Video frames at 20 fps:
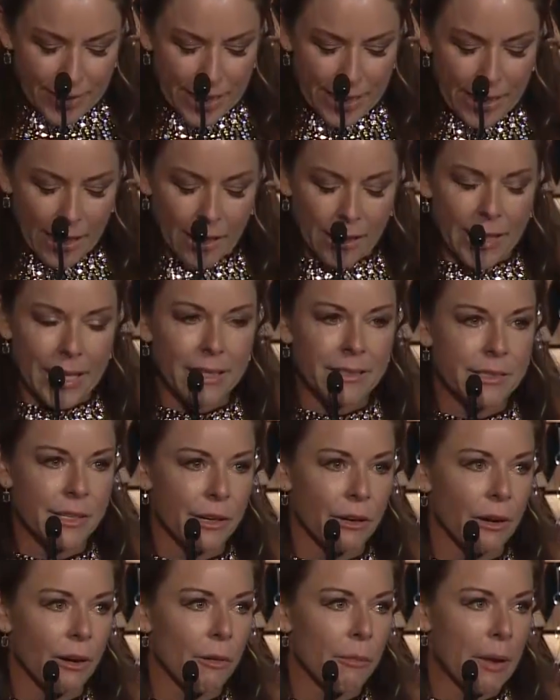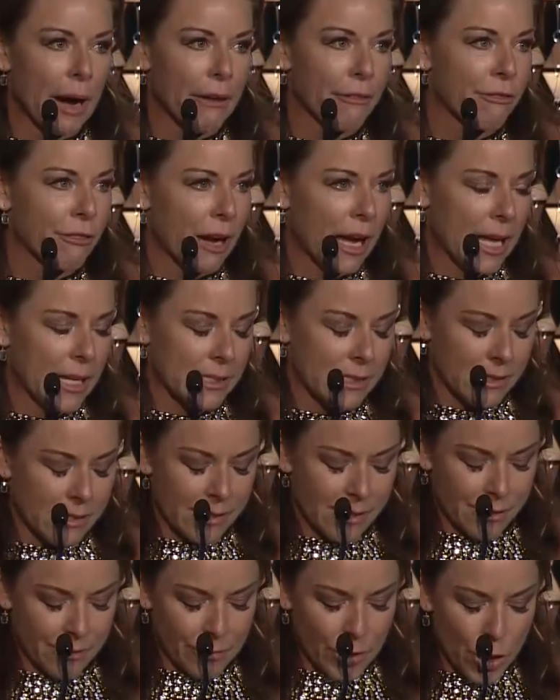Kelly and Daryl, my
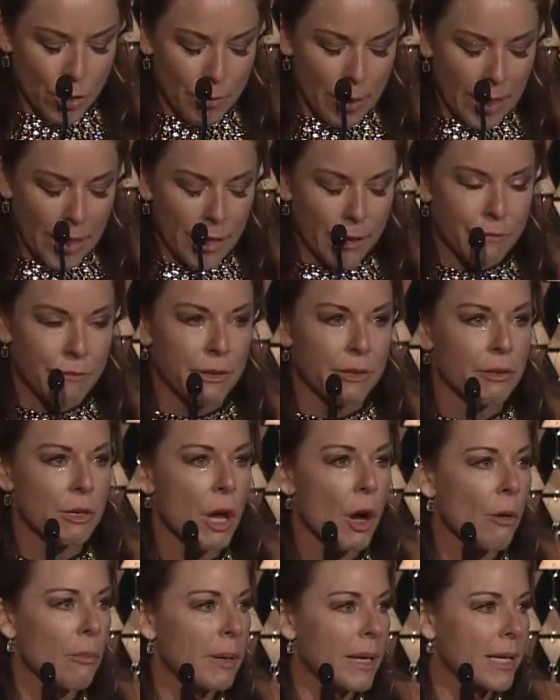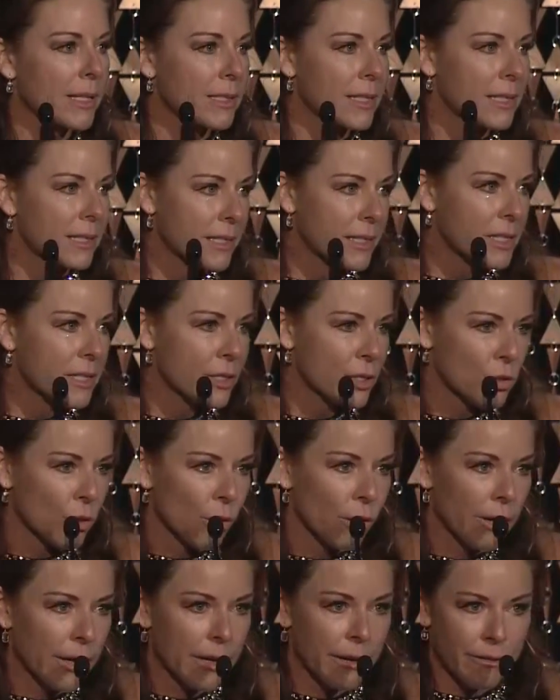friends, who many of you know because it's the
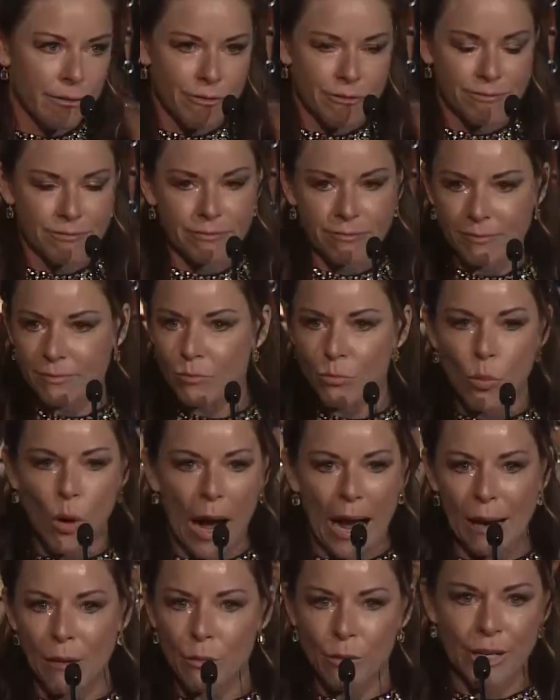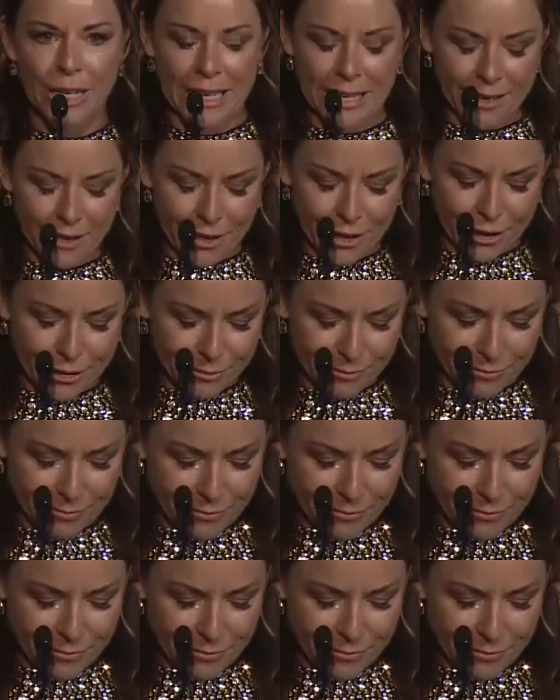story of why we're here,